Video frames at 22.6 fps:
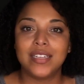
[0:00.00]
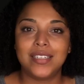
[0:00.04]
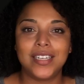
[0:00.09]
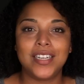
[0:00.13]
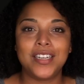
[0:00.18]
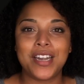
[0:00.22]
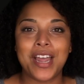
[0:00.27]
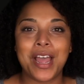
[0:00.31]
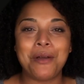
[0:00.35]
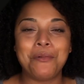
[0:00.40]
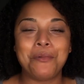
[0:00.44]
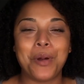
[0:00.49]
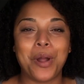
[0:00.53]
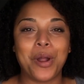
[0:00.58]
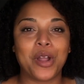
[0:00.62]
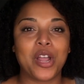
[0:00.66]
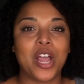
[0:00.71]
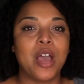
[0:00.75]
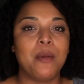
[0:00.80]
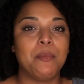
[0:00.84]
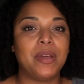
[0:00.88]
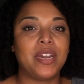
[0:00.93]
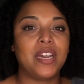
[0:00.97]
did not
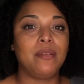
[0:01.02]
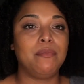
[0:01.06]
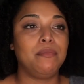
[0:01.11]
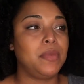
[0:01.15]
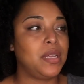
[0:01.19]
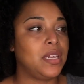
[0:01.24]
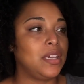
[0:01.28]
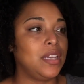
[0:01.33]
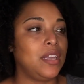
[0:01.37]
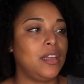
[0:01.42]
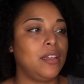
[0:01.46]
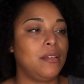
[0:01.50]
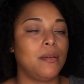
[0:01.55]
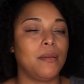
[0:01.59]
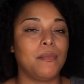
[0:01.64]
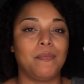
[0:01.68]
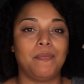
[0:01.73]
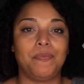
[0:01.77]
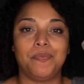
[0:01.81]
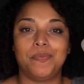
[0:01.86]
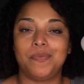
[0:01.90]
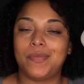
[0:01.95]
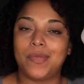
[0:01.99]
work. But immediately
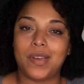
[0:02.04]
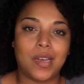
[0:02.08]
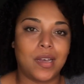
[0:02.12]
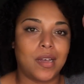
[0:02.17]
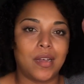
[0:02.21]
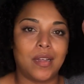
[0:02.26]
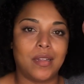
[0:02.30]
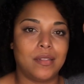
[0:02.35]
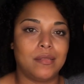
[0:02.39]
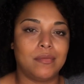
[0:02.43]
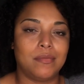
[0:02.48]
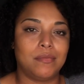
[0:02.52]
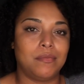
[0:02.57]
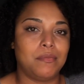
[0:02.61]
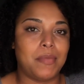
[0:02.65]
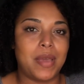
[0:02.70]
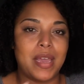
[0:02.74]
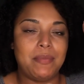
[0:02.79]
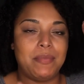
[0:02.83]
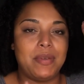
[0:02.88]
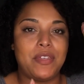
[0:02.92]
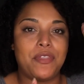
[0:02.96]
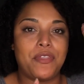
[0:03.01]

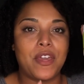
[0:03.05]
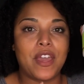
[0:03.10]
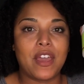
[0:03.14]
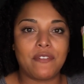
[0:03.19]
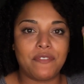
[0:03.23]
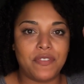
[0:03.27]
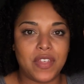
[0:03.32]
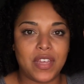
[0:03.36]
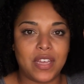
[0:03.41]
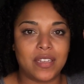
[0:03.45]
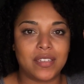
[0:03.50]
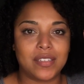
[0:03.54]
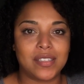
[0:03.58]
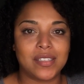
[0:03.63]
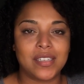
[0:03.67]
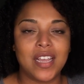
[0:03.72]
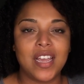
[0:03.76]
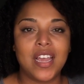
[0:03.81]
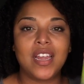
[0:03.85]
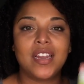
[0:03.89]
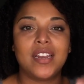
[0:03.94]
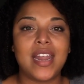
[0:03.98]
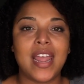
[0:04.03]
made me think of this.
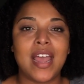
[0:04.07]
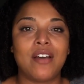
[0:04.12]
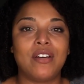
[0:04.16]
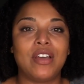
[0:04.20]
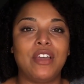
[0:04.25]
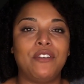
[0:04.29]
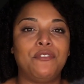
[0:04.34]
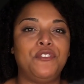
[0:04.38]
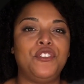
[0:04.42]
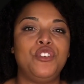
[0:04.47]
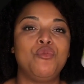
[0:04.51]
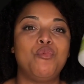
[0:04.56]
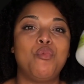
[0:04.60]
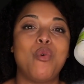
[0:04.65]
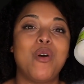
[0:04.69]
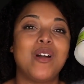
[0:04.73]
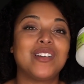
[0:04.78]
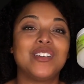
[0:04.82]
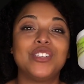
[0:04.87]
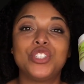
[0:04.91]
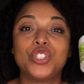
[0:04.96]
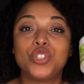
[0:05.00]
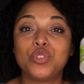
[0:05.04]
Now, if you
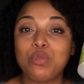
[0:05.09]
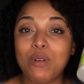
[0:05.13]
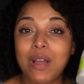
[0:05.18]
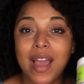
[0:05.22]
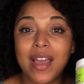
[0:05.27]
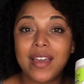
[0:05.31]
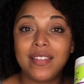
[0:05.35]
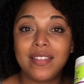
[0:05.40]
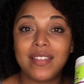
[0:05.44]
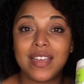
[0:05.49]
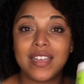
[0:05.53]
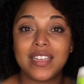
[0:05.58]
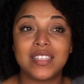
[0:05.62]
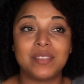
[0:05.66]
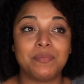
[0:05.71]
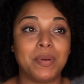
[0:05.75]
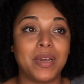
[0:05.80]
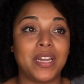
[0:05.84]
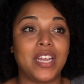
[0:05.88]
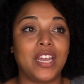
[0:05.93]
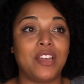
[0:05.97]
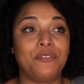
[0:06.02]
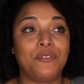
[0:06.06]
want to try this,
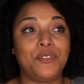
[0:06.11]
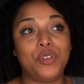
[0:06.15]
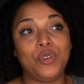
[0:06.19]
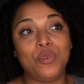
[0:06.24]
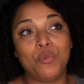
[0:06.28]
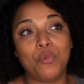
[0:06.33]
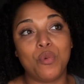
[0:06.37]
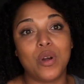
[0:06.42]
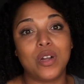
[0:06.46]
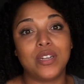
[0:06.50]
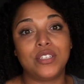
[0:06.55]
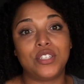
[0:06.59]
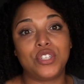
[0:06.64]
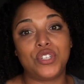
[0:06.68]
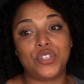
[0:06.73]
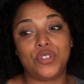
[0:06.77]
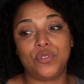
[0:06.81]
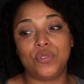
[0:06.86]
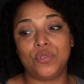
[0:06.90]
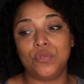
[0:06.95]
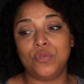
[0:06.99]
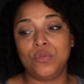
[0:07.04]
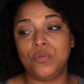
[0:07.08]
but if you want
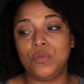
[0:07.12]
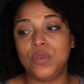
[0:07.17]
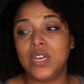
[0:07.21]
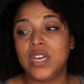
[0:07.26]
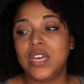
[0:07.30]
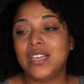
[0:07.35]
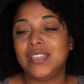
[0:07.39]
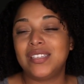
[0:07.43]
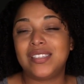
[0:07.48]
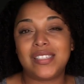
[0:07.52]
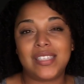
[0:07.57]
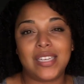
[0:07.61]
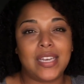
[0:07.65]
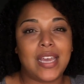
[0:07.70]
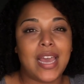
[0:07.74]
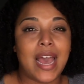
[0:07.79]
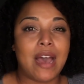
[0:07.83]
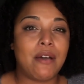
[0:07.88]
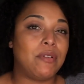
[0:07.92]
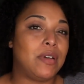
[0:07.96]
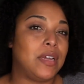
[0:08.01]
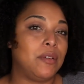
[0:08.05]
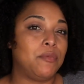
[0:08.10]
to see
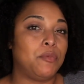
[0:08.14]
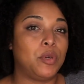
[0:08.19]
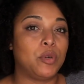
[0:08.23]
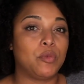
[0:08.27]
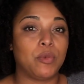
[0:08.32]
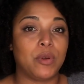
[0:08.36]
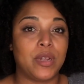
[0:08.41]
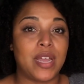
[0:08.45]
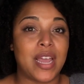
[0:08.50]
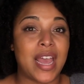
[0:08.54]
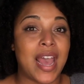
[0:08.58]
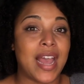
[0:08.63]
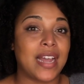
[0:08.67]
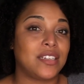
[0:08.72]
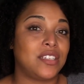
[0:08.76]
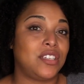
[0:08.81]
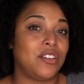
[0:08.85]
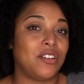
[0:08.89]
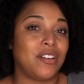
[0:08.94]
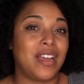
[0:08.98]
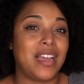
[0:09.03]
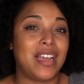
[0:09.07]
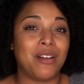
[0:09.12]
how it would react
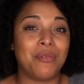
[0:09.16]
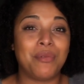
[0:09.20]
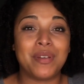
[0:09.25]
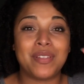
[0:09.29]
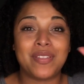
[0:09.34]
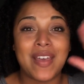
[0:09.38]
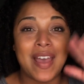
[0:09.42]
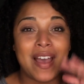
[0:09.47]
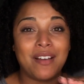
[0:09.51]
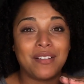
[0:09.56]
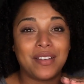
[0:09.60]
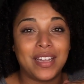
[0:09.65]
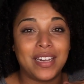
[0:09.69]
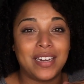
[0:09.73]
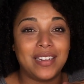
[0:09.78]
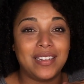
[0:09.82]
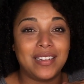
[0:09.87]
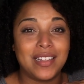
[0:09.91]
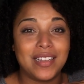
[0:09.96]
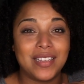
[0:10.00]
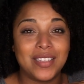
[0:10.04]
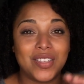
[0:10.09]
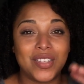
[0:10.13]
to your hair without
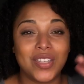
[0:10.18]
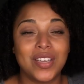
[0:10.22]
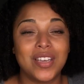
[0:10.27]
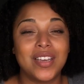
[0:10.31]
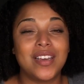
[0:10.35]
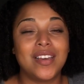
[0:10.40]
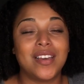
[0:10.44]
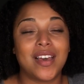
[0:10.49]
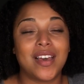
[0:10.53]
getting this,